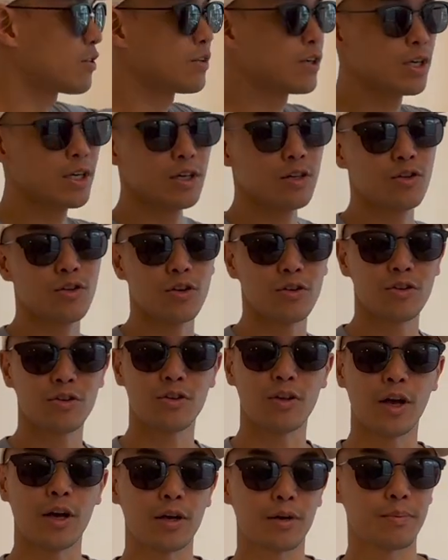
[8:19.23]
see
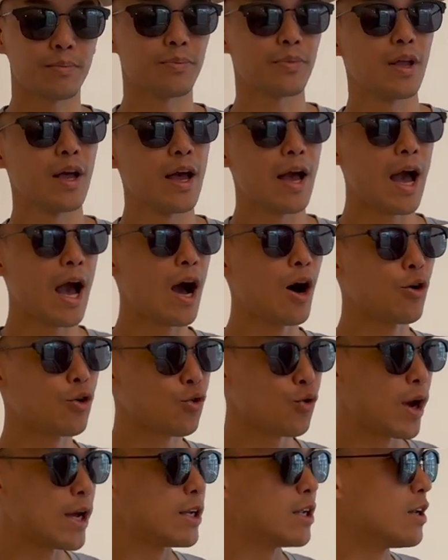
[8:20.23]
just like how
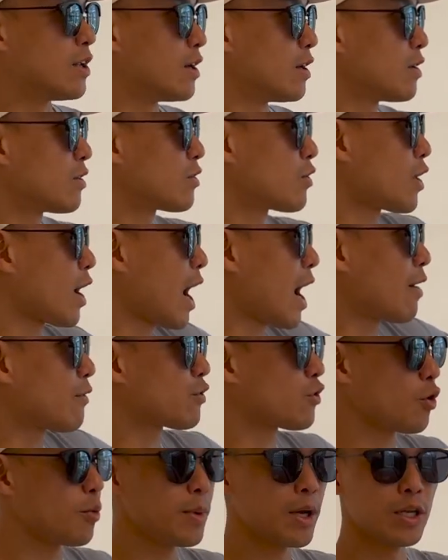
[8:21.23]
great it is to
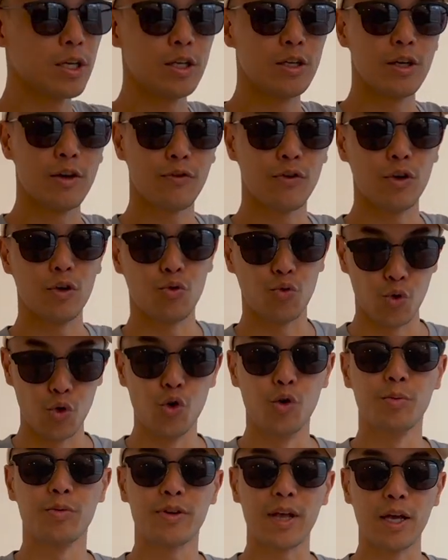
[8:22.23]
have so many different
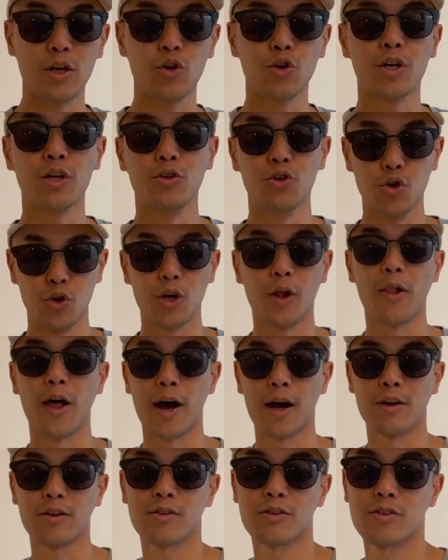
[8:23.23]
rooms that you can
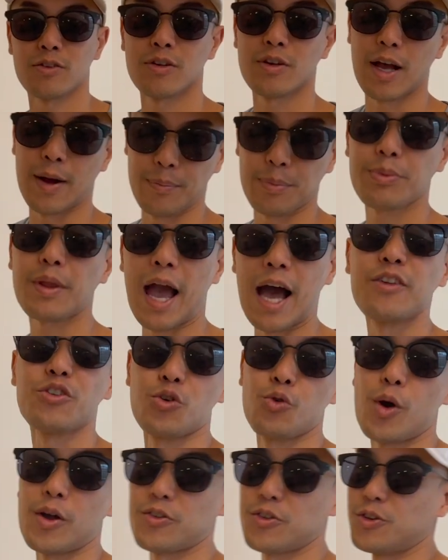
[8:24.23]
utilize as
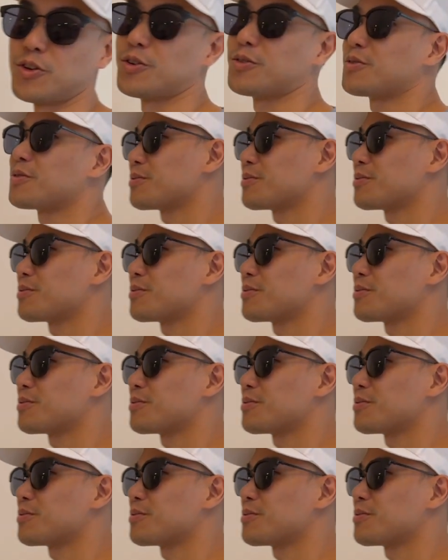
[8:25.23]
a resident,